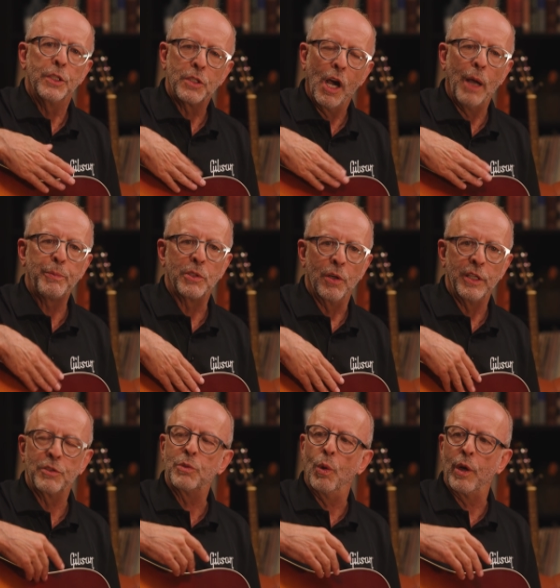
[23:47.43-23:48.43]
The tops are
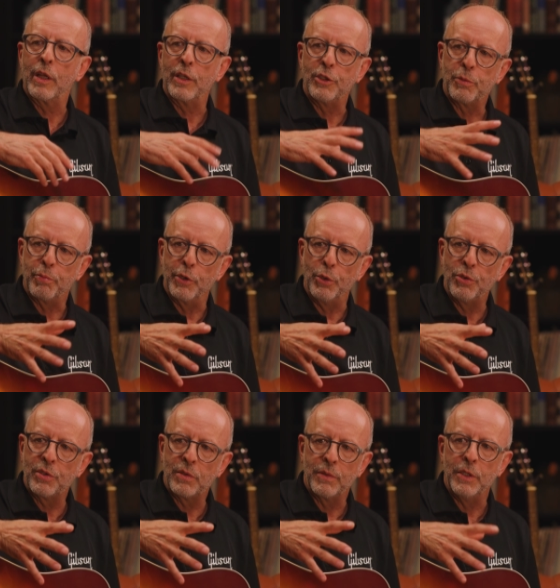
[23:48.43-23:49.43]
historically
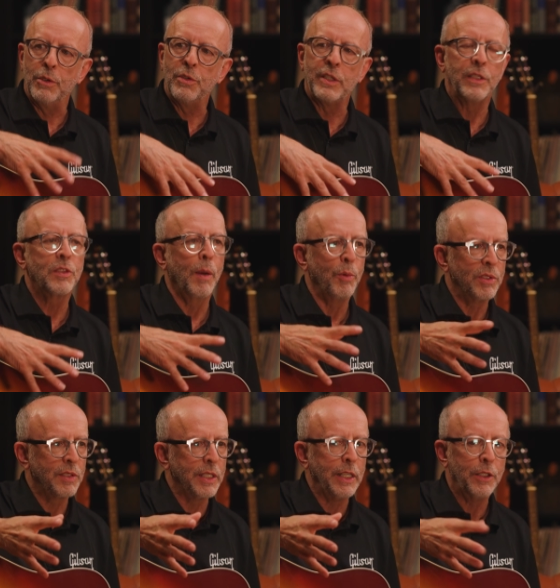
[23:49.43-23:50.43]
spruce. You do see some with
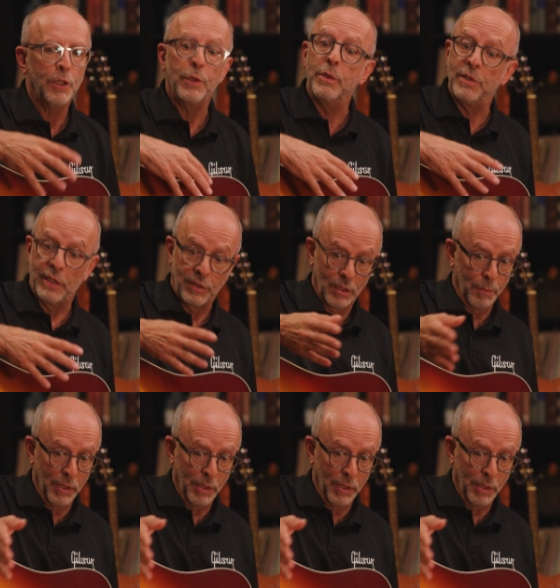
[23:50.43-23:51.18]
cedar. You see some